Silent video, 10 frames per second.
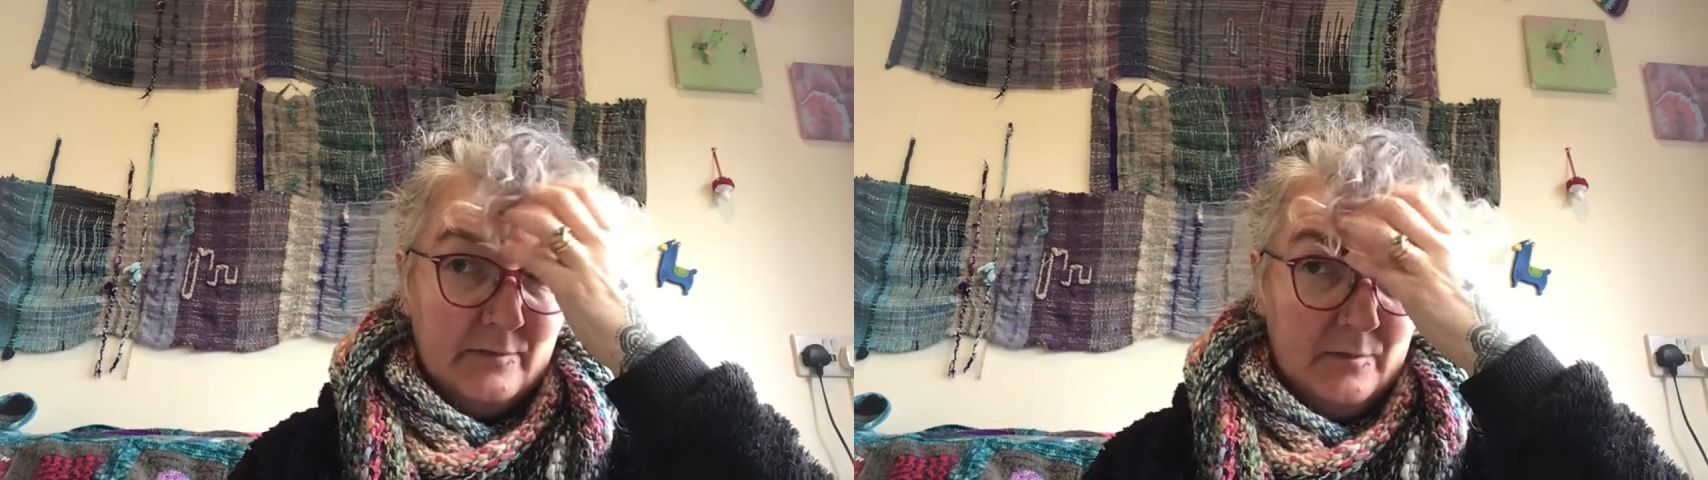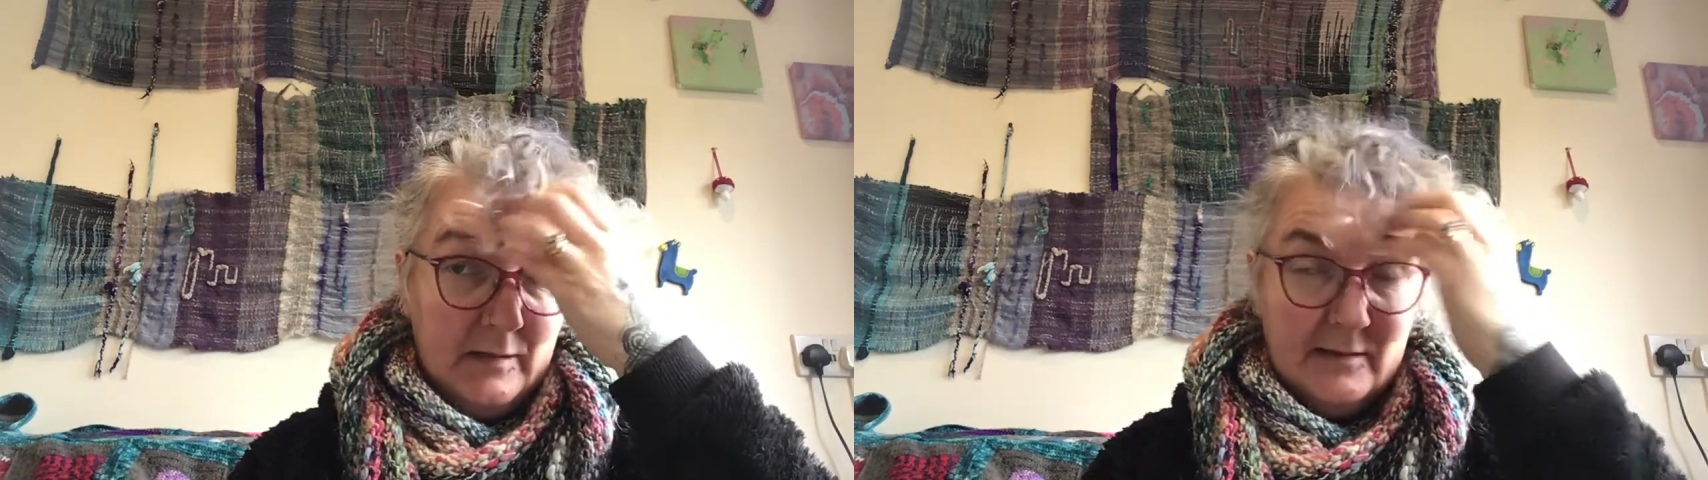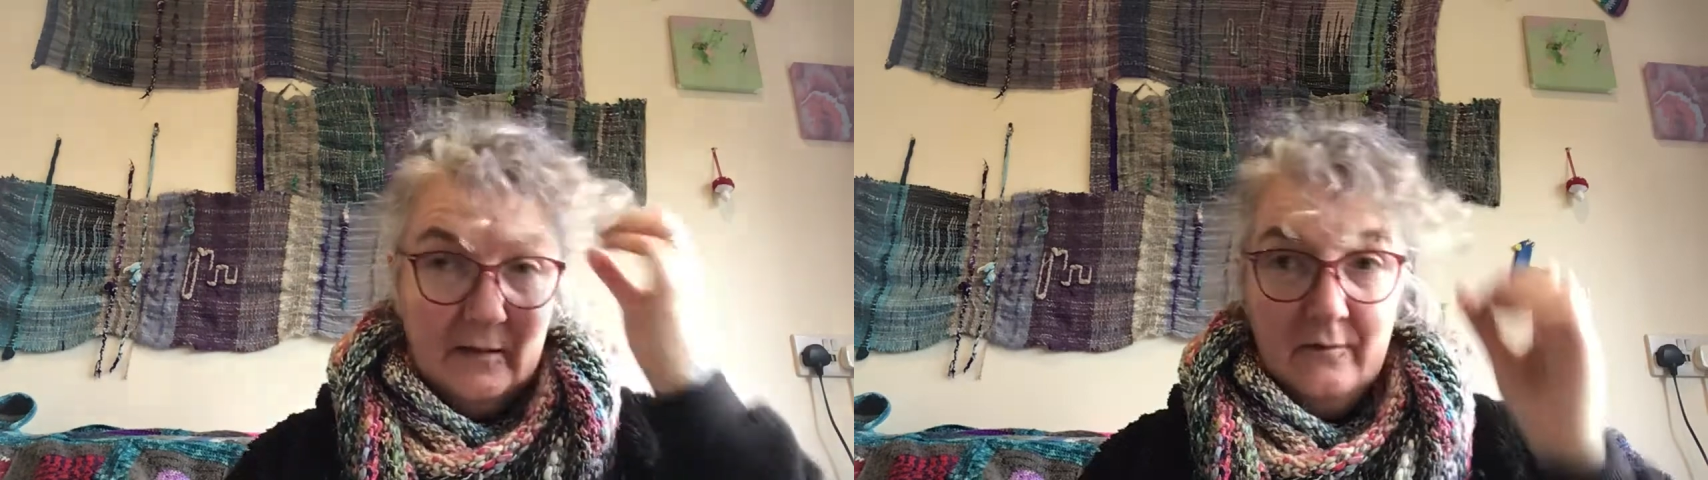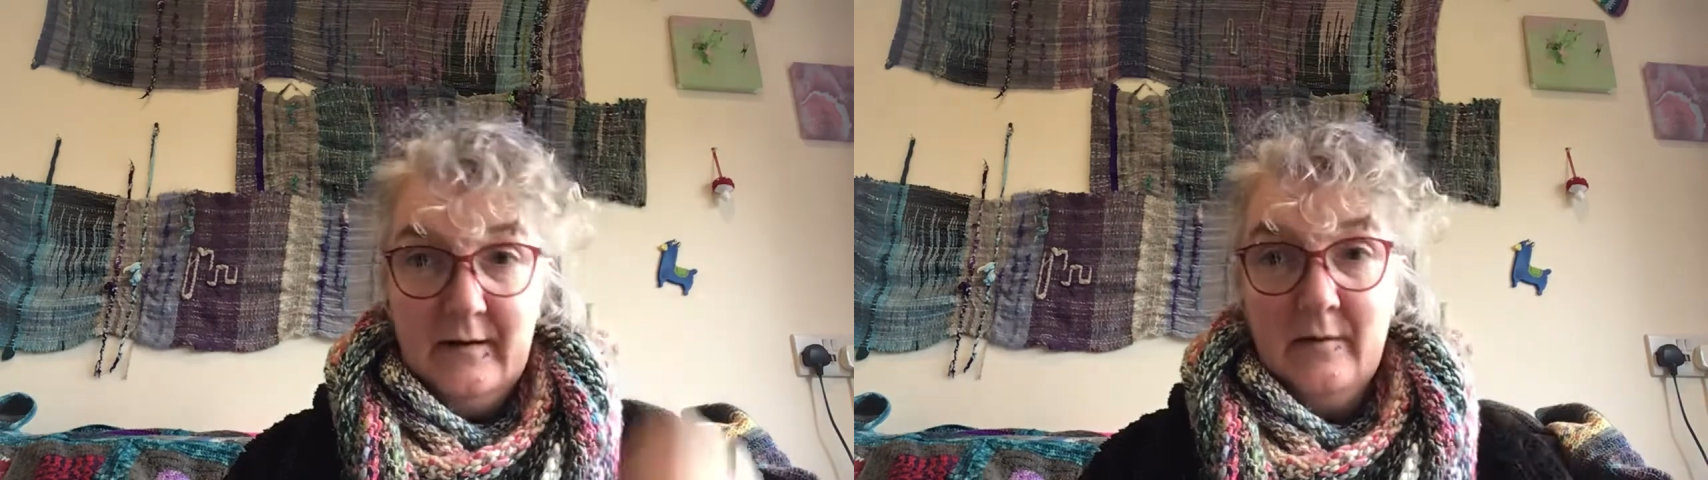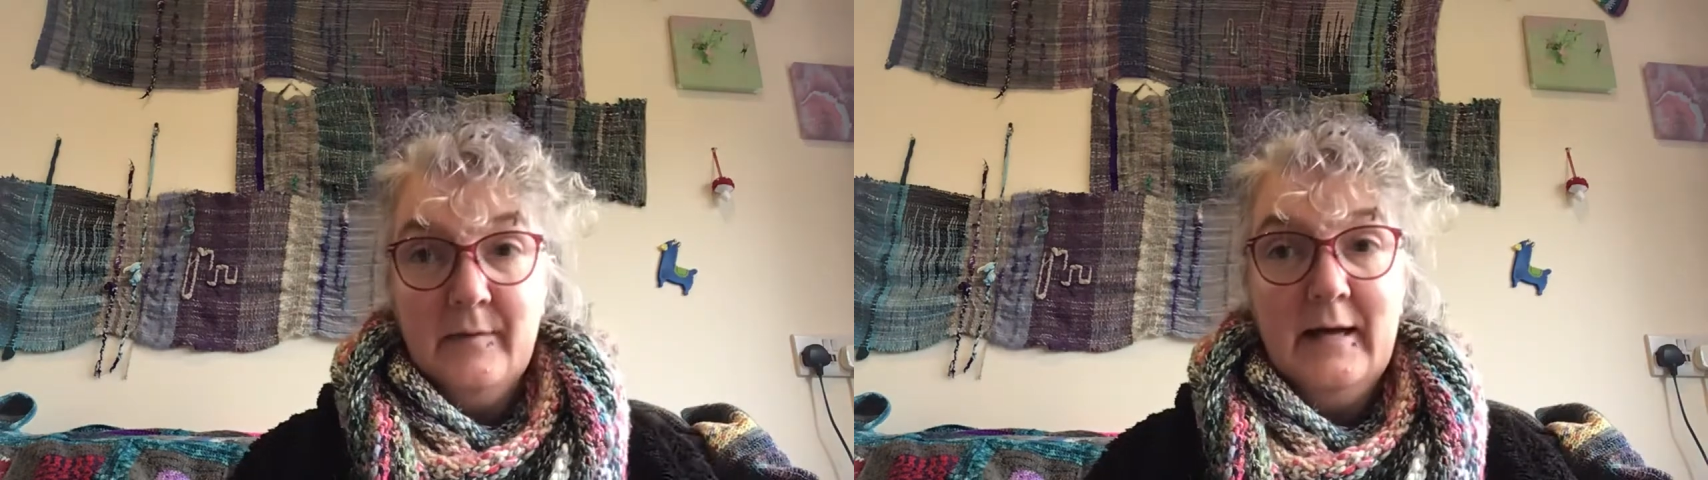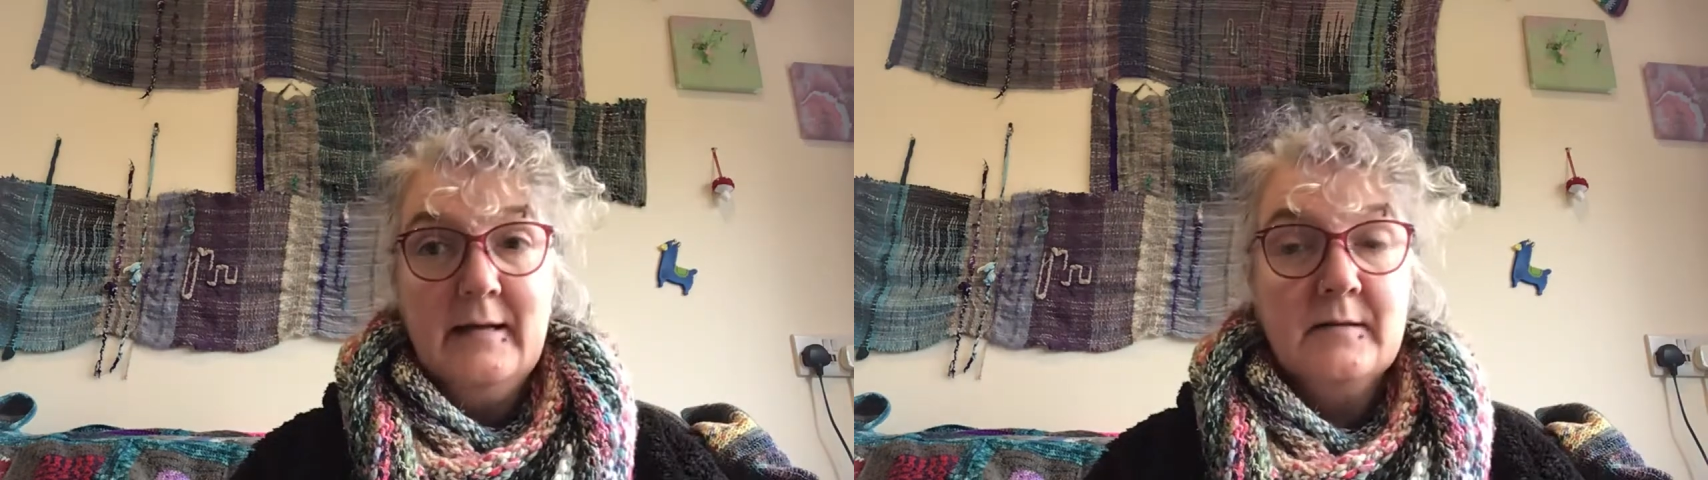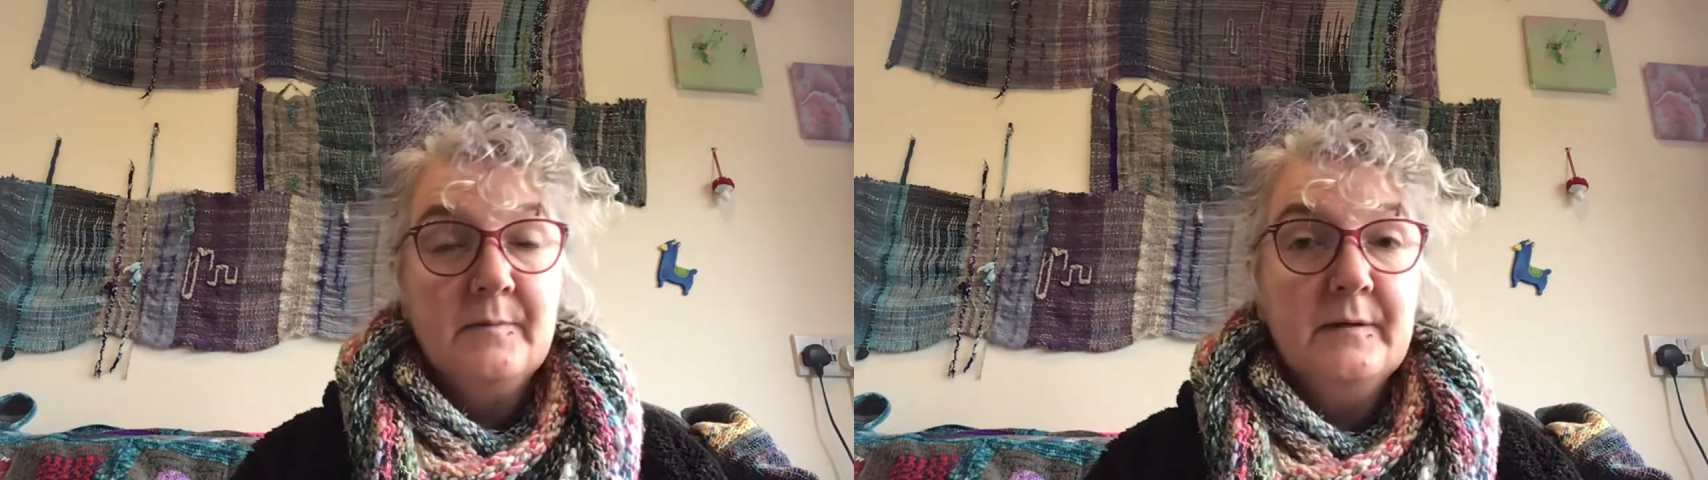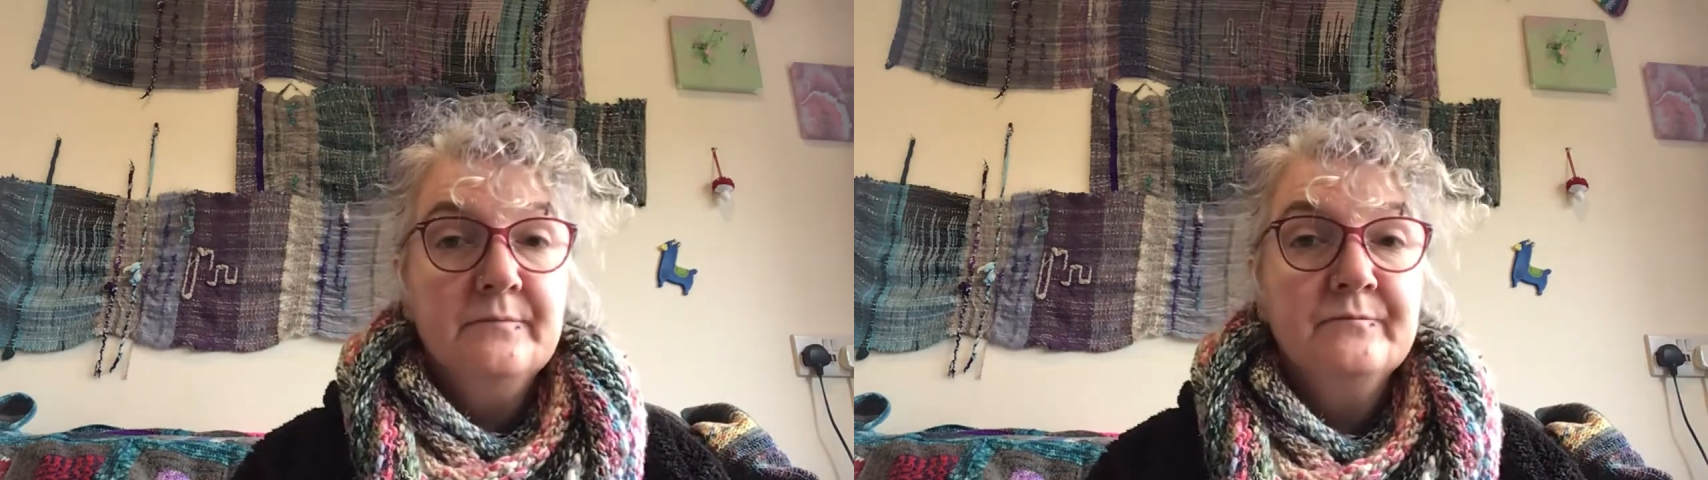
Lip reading: for myself out of my hand spun.